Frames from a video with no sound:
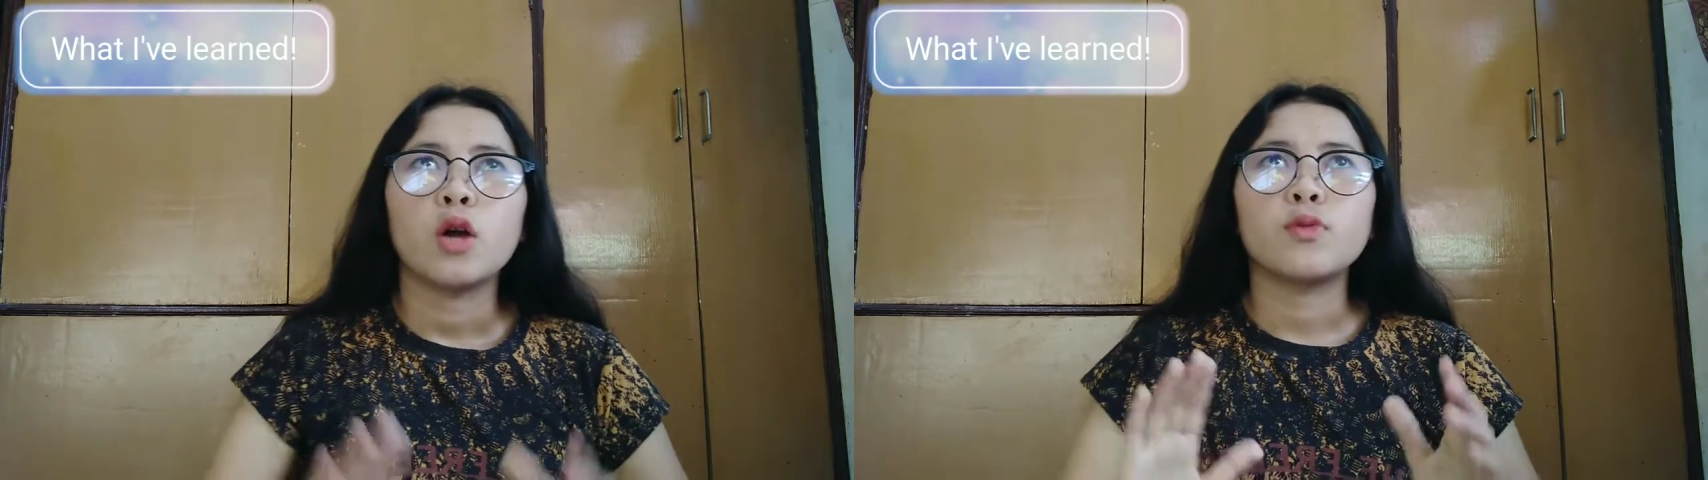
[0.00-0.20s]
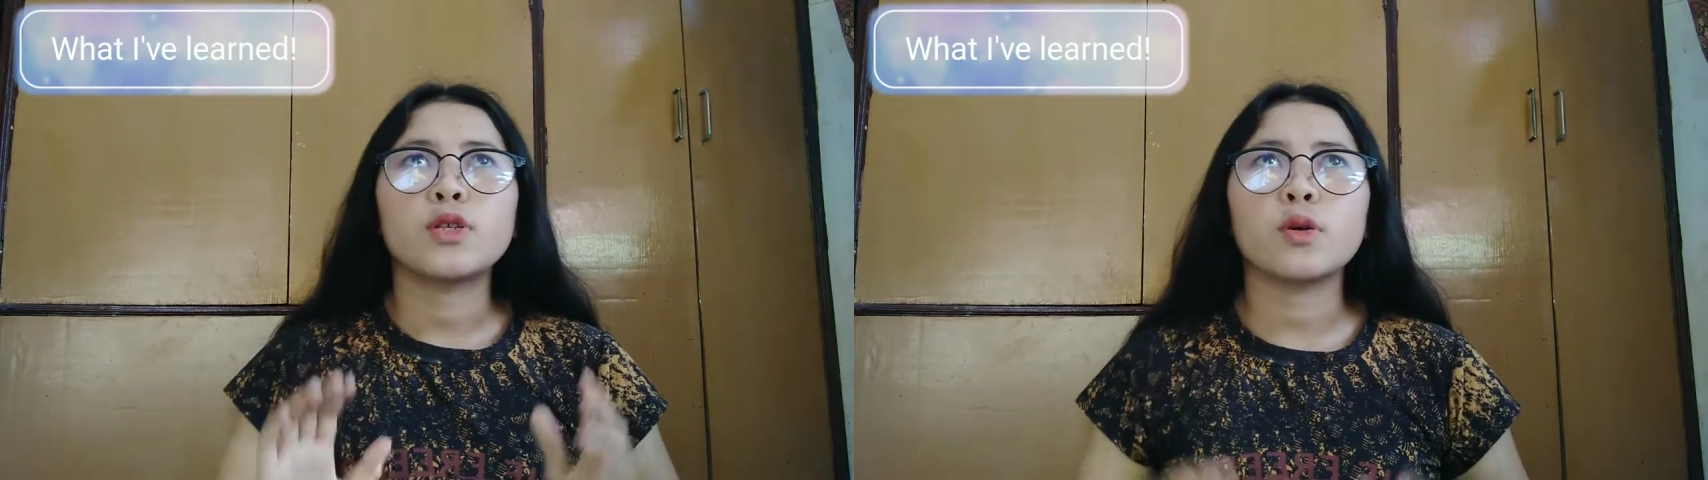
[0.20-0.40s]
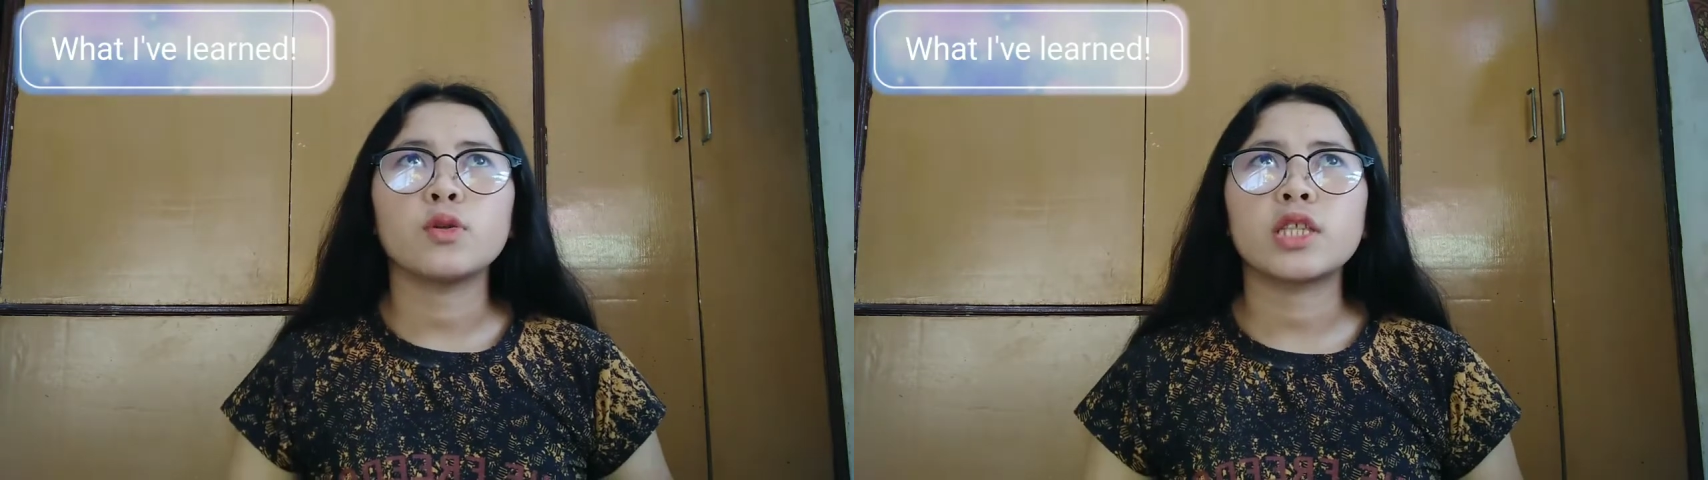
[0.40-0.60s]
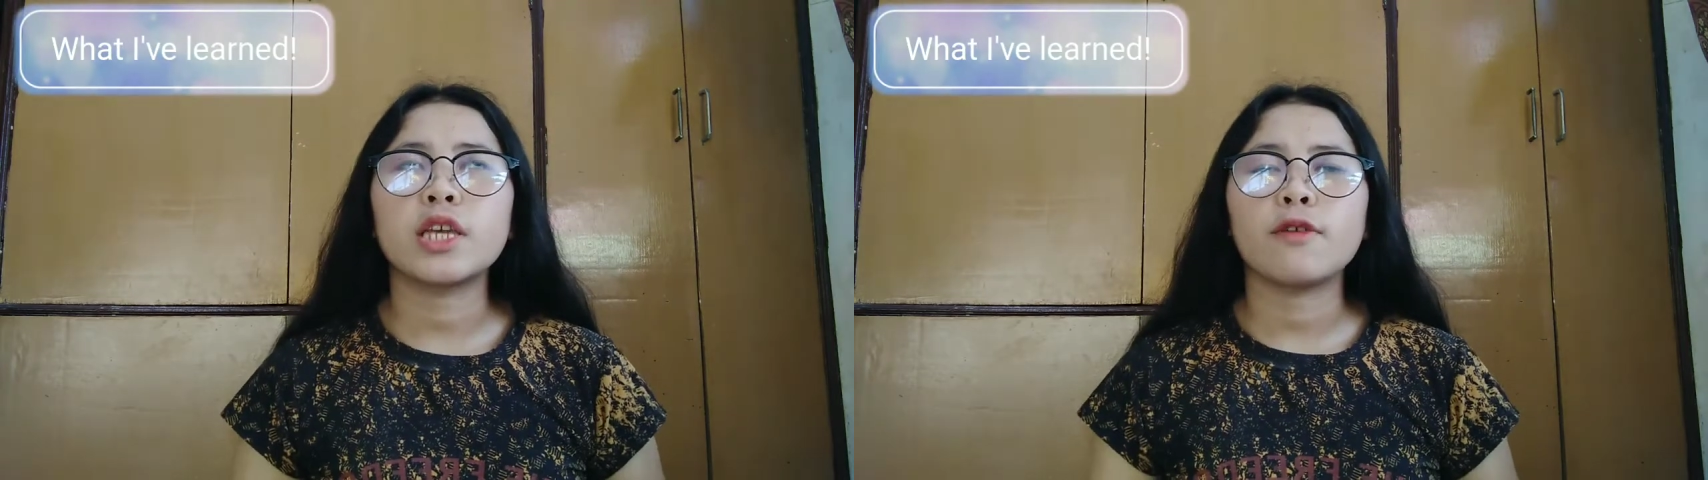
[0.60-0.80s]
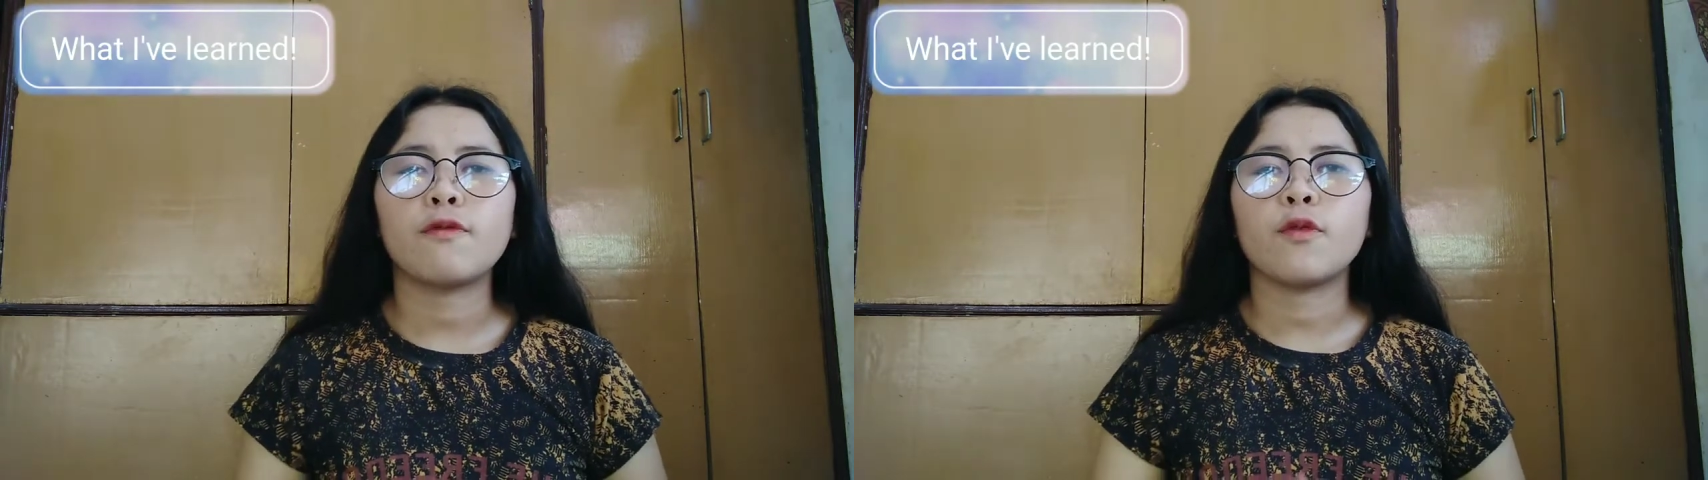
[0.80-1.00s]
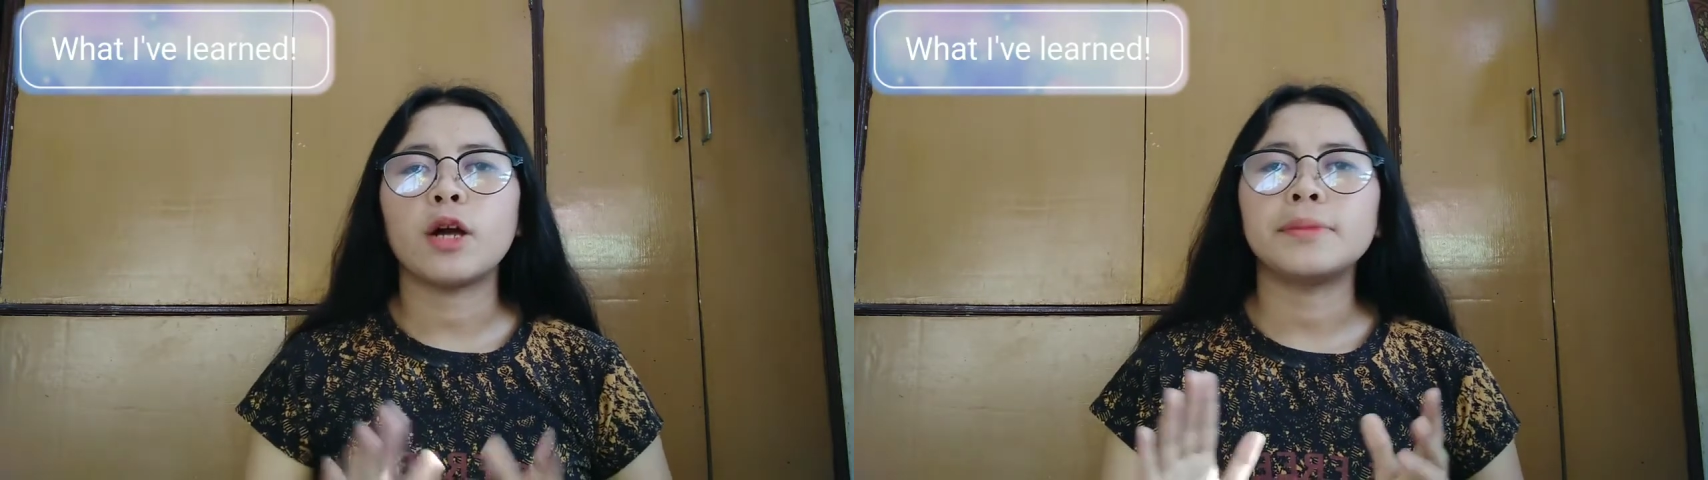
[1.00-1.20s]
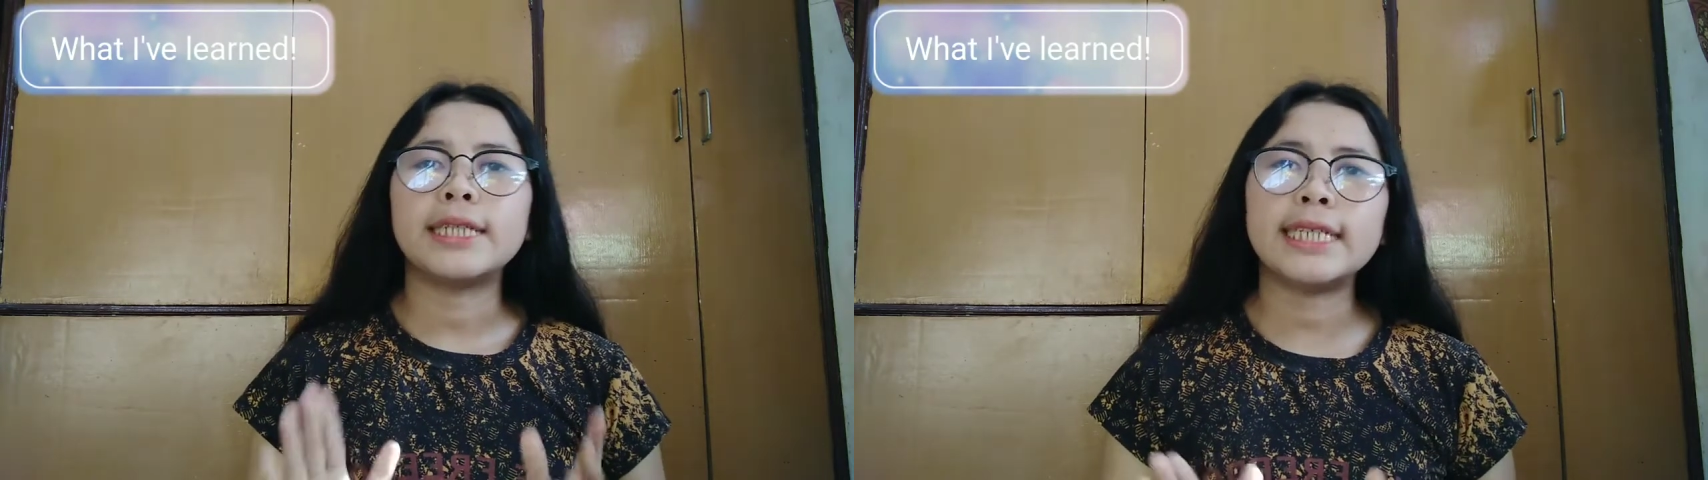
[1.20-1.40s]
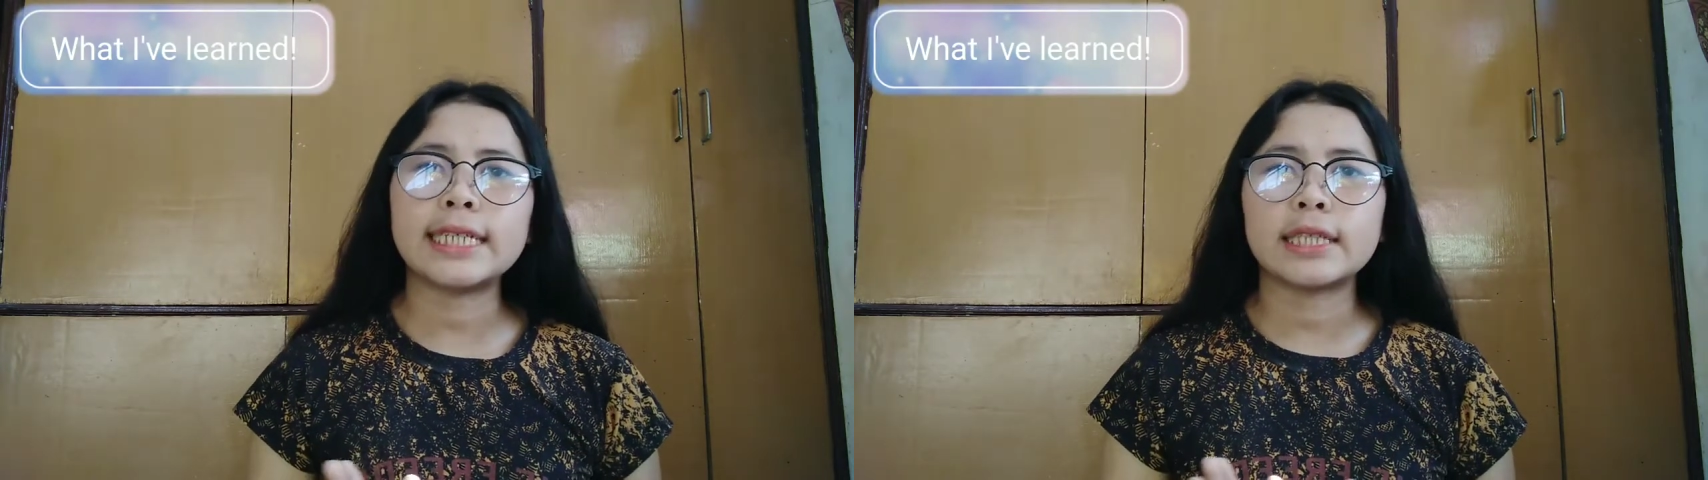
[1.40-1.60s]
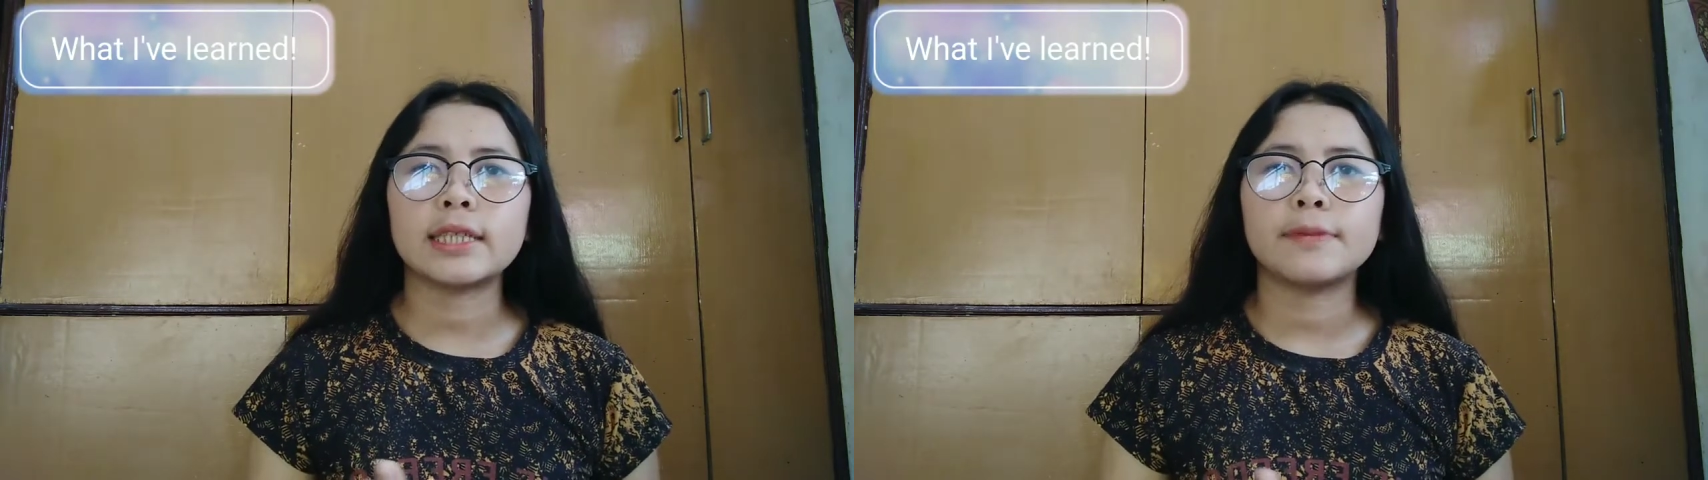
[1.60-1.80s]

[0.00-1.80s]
resulting from heat